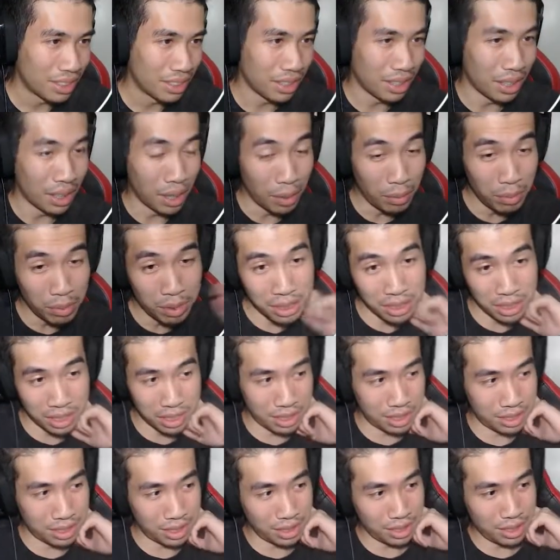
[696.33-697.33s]
That was
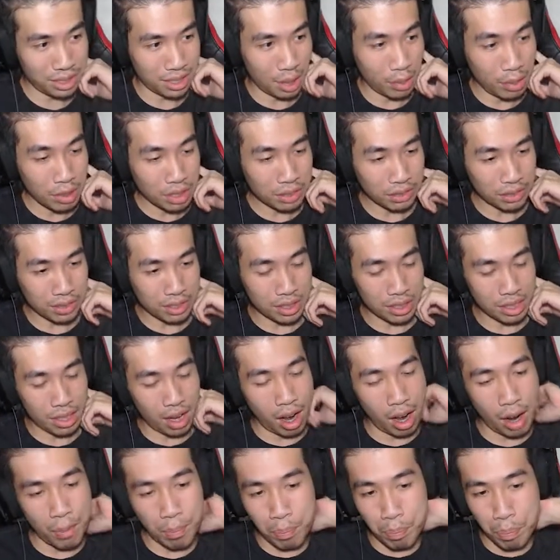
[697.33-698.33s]
easy. That was
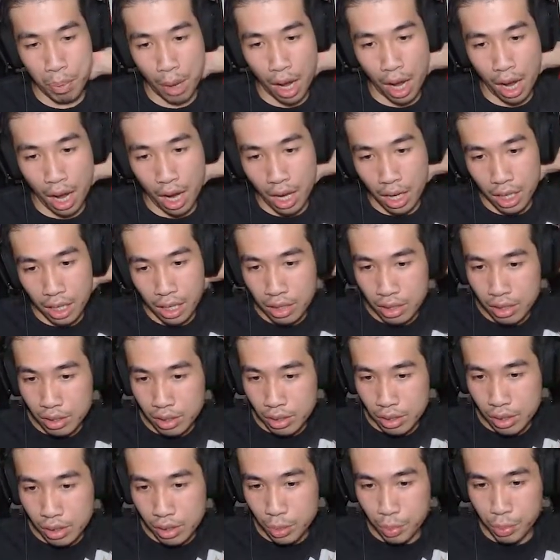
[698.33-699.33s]
not bad.
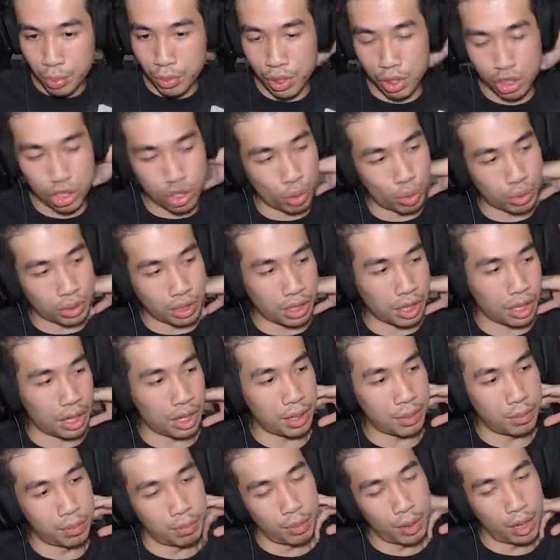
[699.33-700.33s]
It's a pretty short
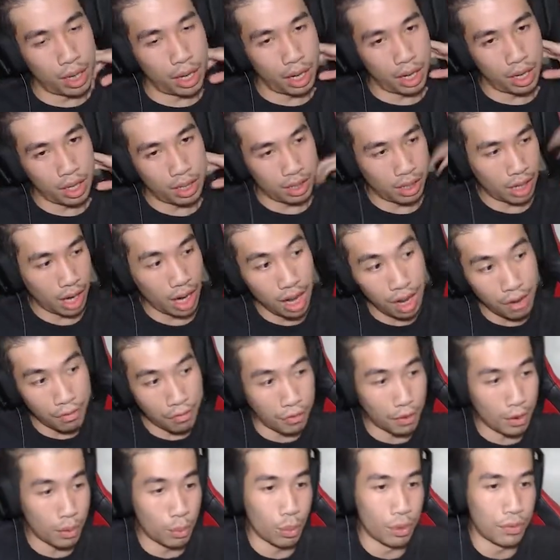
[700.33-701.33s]
game, but I have
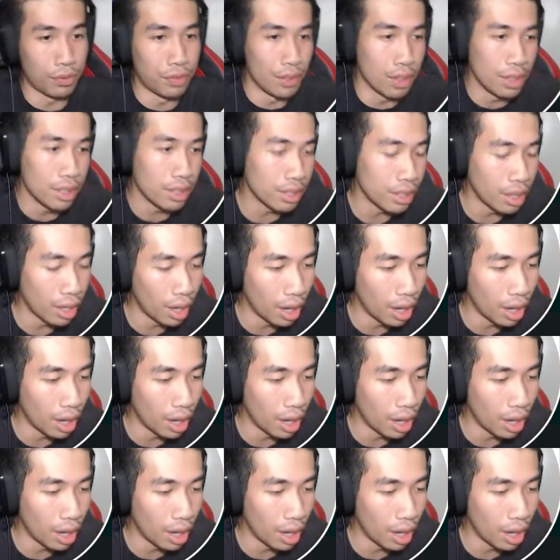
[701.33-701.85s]
fun with it.